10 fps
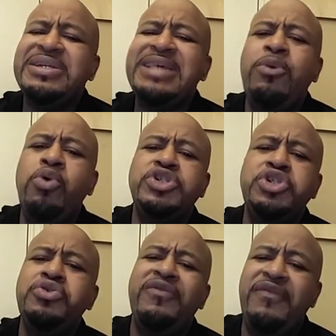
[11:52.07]
because I
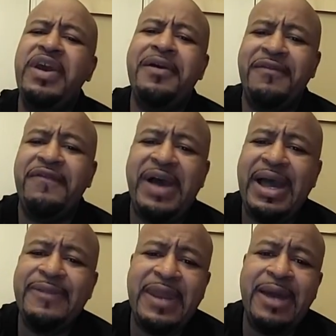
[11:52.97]
want you to
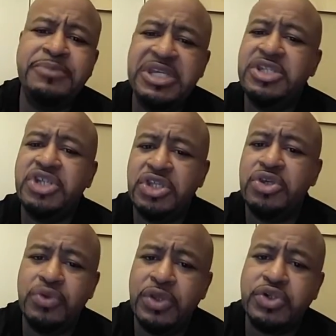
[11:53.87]
verify that I'm
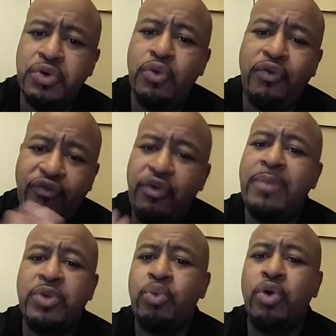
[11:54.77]
teaching you the truth
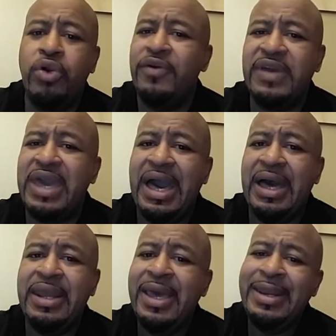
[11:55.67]
from the word of
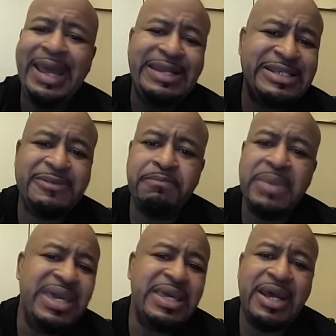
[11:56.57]
God, not just
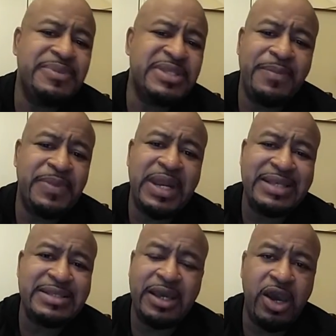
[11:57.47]
making up something
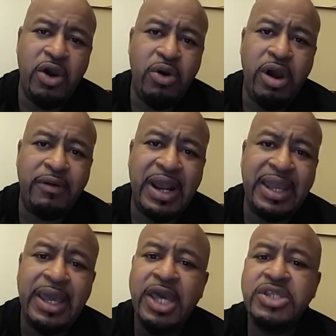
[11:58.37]
as I go, all
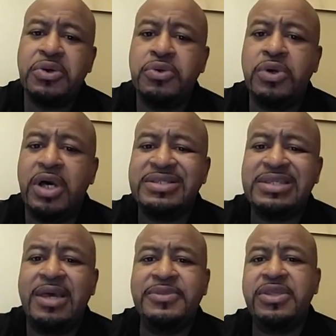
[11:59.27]
right? So uh,
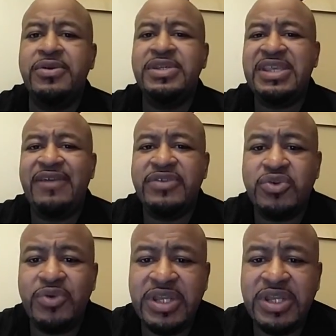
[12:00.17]
Psalms 37